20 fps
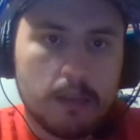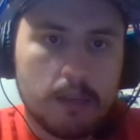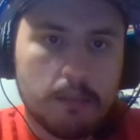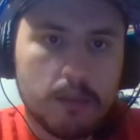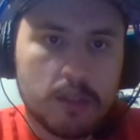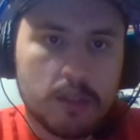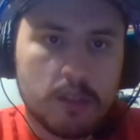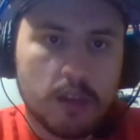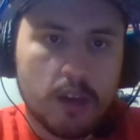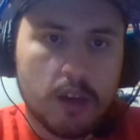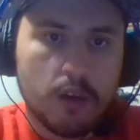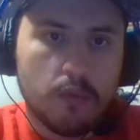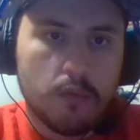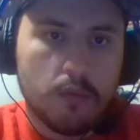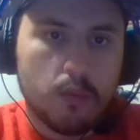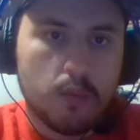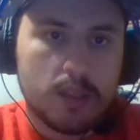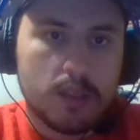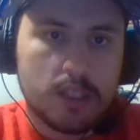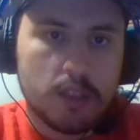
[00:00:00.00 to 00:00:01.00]
Mr.
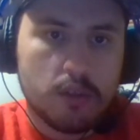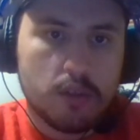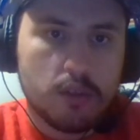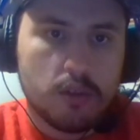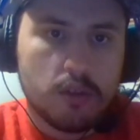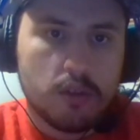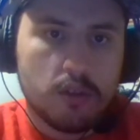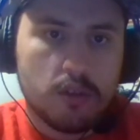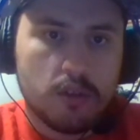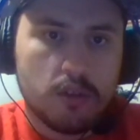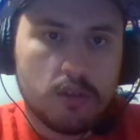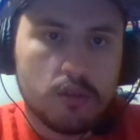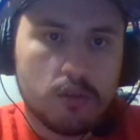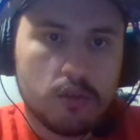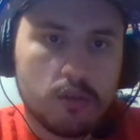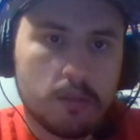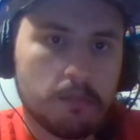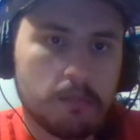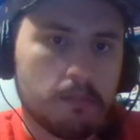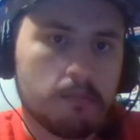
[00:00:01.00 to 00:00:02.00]
Elf Wizard.
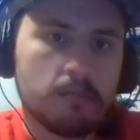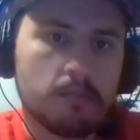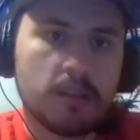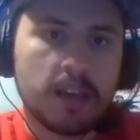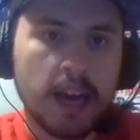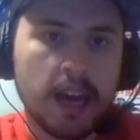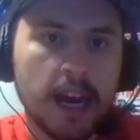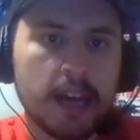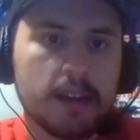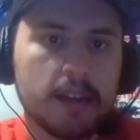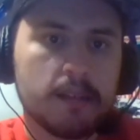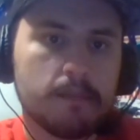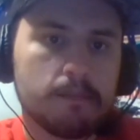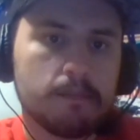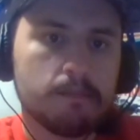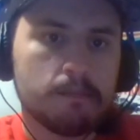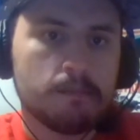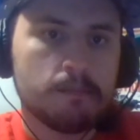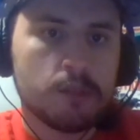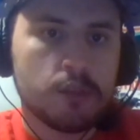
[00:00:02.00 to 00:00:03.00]
The God
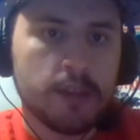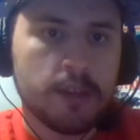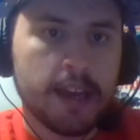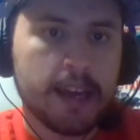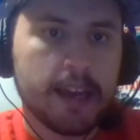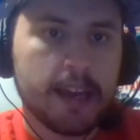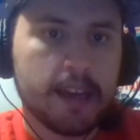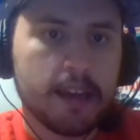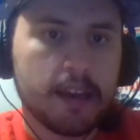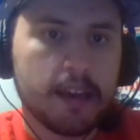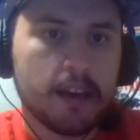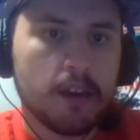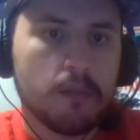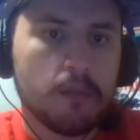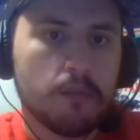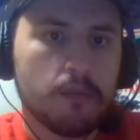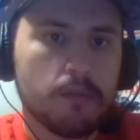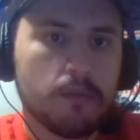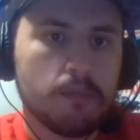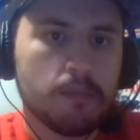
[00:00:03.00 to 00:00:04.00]
Dragon
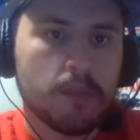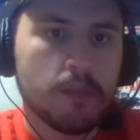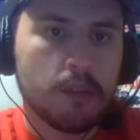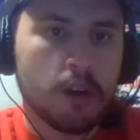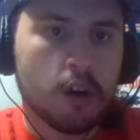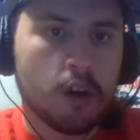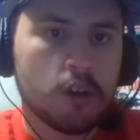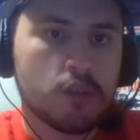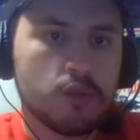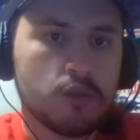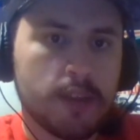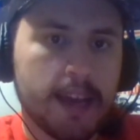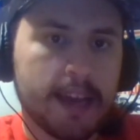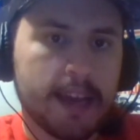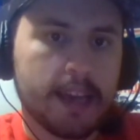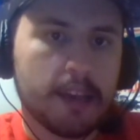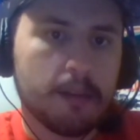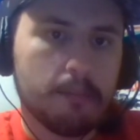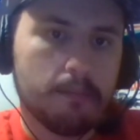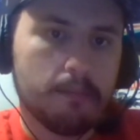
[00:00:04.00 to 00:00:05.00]
of the Law
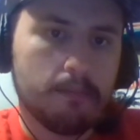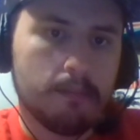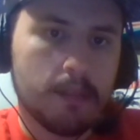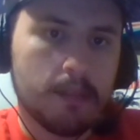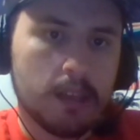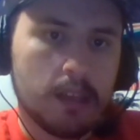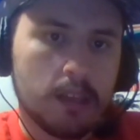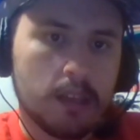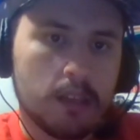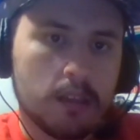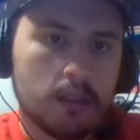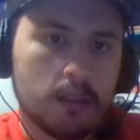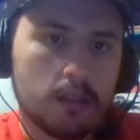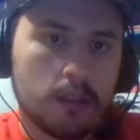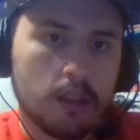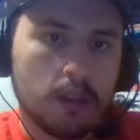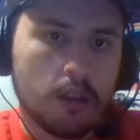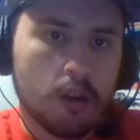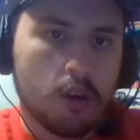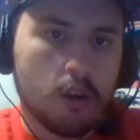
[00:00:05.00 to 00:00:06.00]
Dragon.
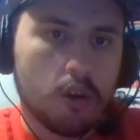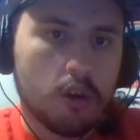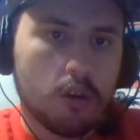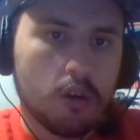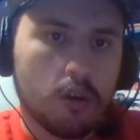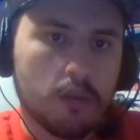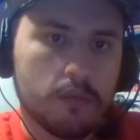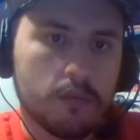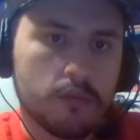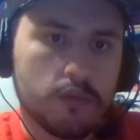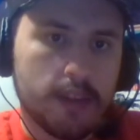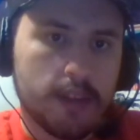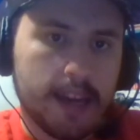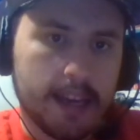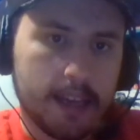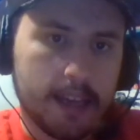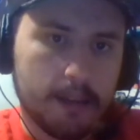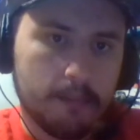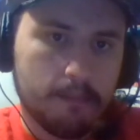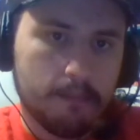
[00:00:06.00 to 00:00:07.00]
The Law of
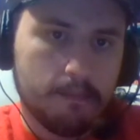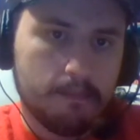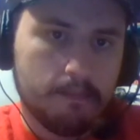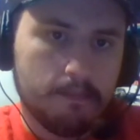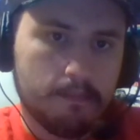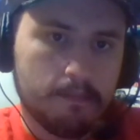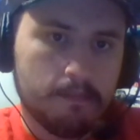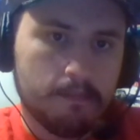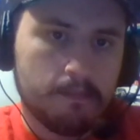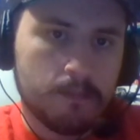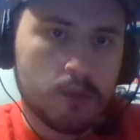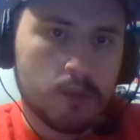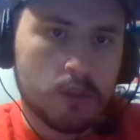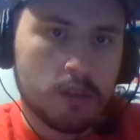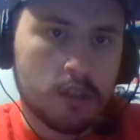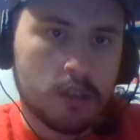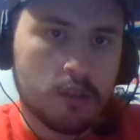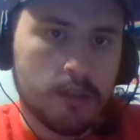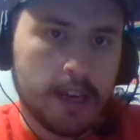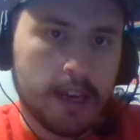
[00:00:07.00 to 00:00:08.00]
Dragon.
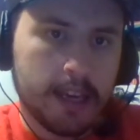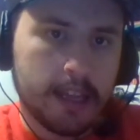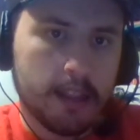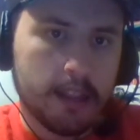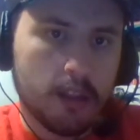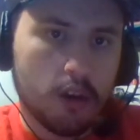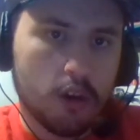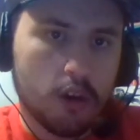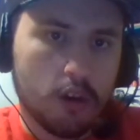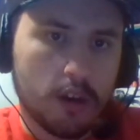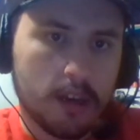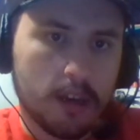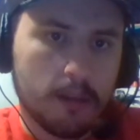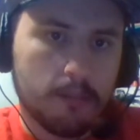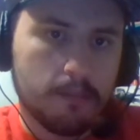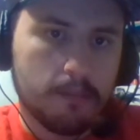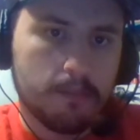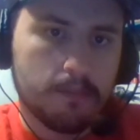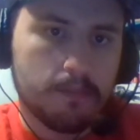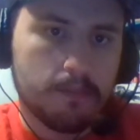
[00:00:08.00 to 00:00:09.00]
The Dragon Law.
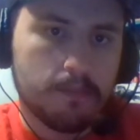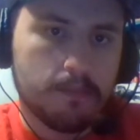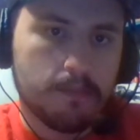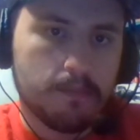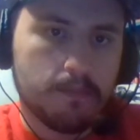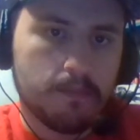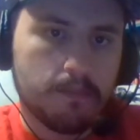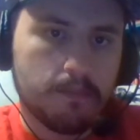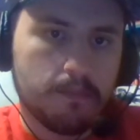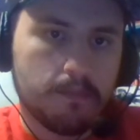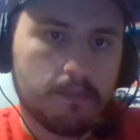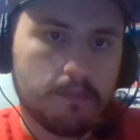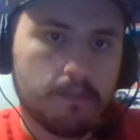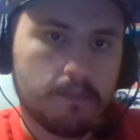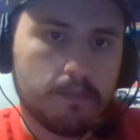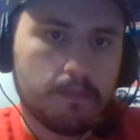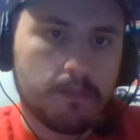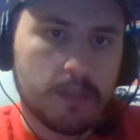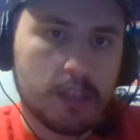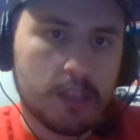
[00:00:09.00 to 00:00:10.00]

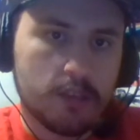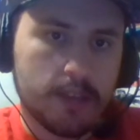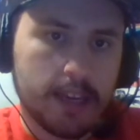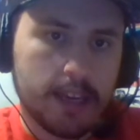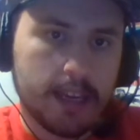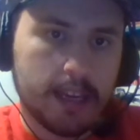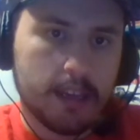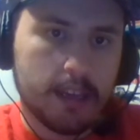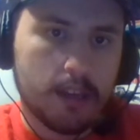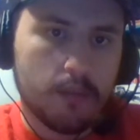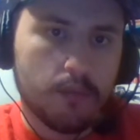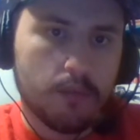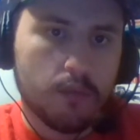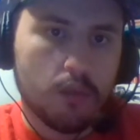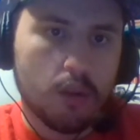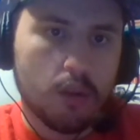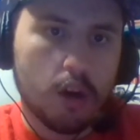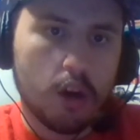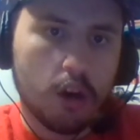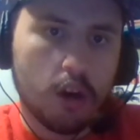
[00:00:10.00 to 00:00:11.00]
The Dragon of
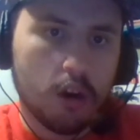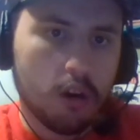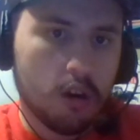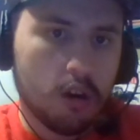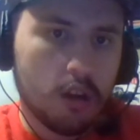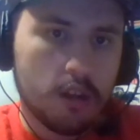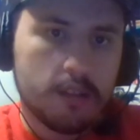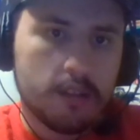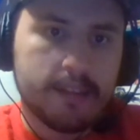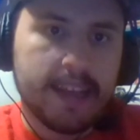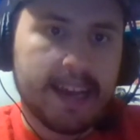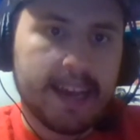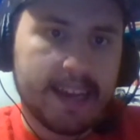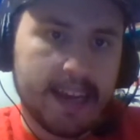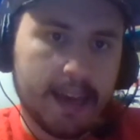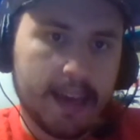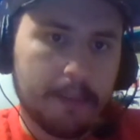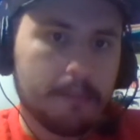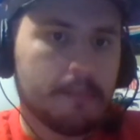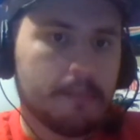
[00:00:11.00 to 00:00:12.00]
Law. That
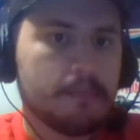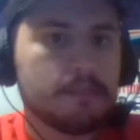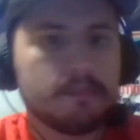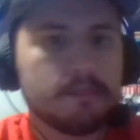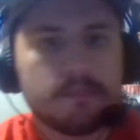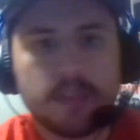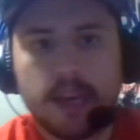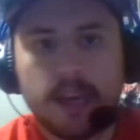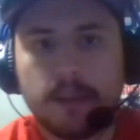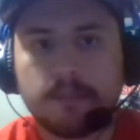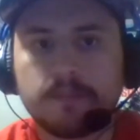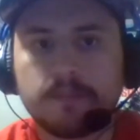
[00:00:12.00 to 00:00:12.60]
guy. Yeah.